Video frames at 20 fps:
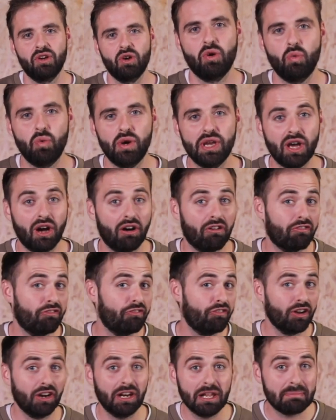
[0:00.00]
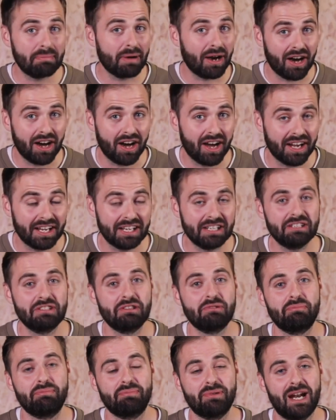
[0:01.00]
We are fully behind
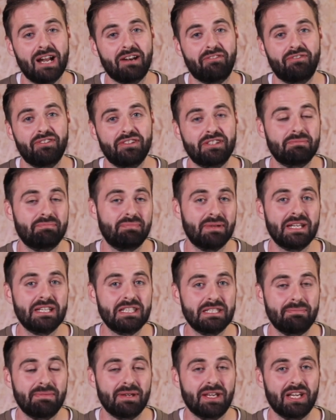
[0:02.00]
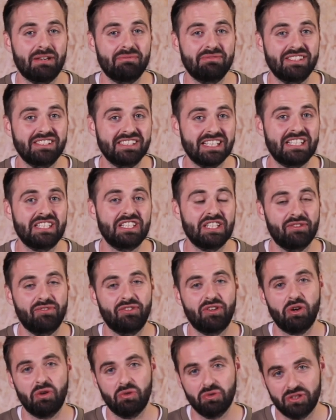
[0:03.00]
Bradford's bid to become City of
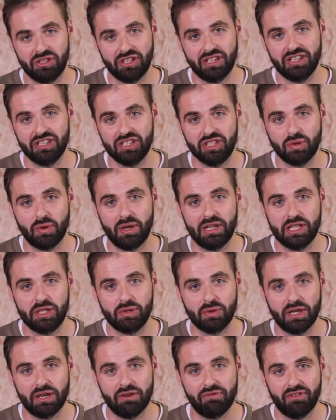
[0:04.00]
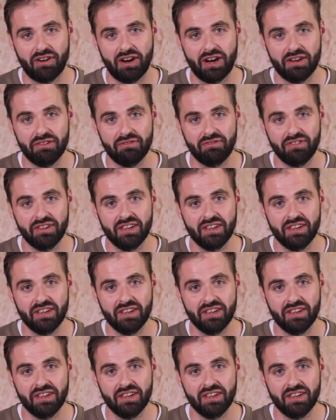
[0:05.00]
Culture 2025.